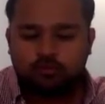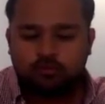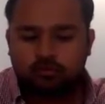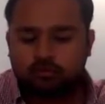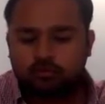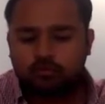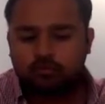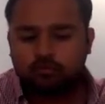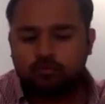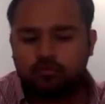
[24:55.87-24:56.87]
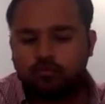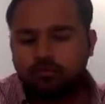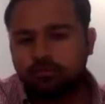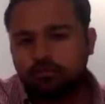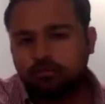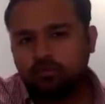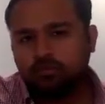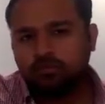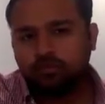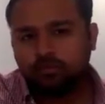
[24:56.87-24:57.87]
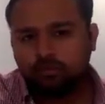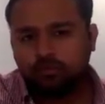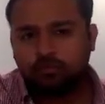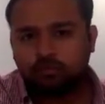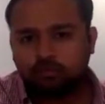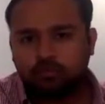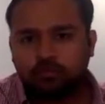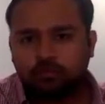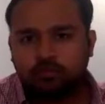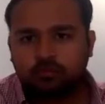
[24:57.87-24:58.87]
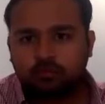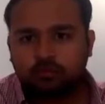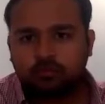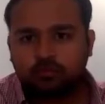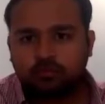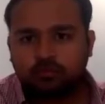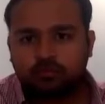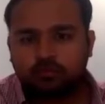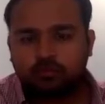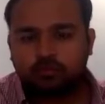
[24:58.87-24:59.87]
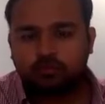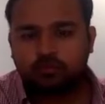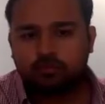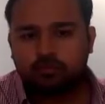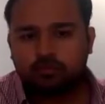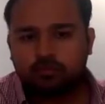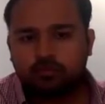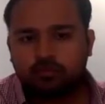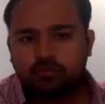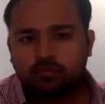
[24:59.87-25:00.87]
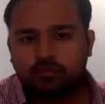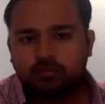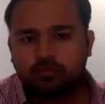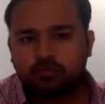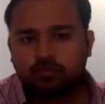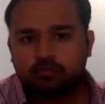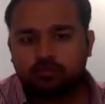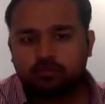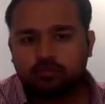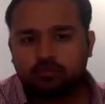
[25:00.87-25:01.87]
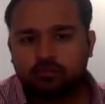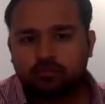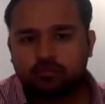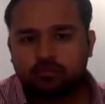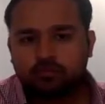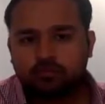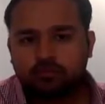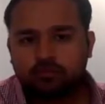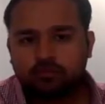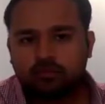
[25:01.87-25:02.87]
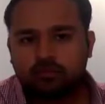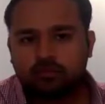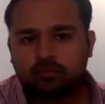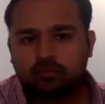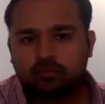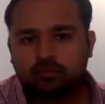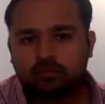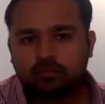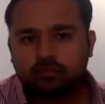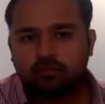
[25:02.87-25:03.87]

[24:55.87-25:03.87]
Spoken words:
No words are spoken by the person on screen.